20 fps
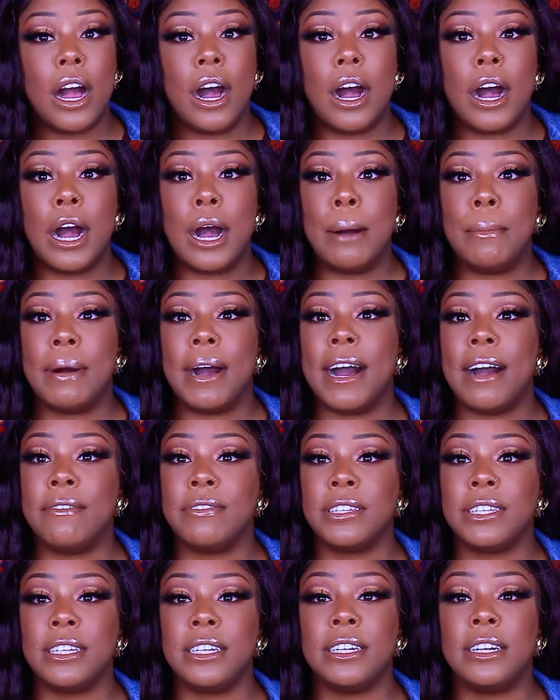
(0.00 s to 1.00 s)

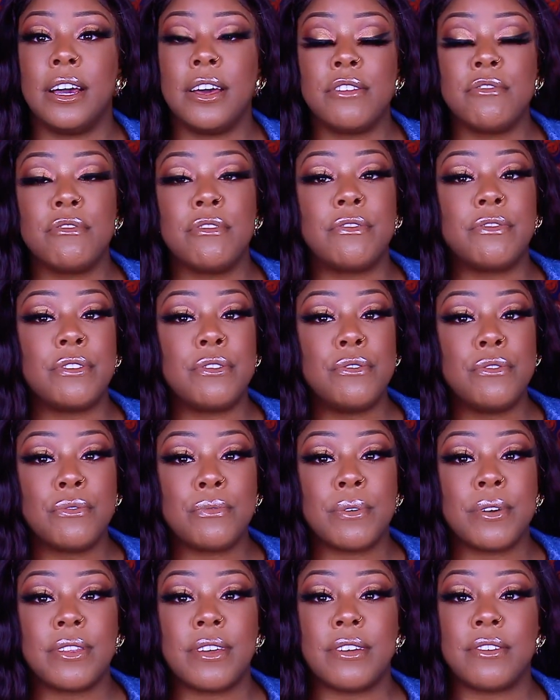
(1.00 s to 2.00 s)
I've seen other reviews
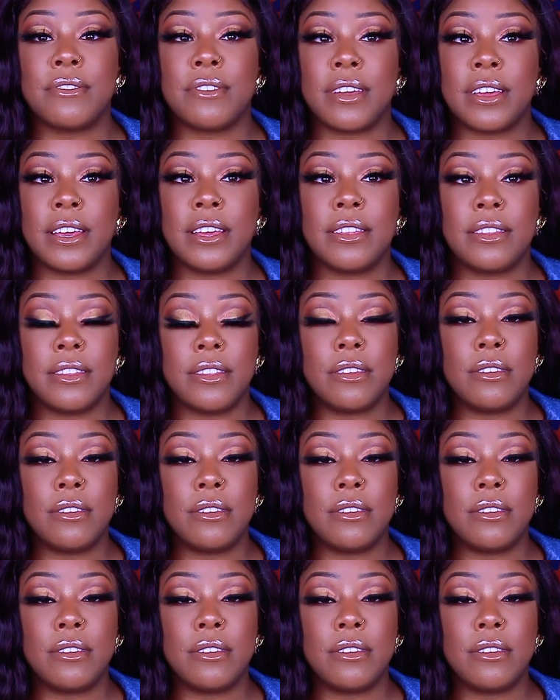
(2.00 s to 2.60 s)
where they say,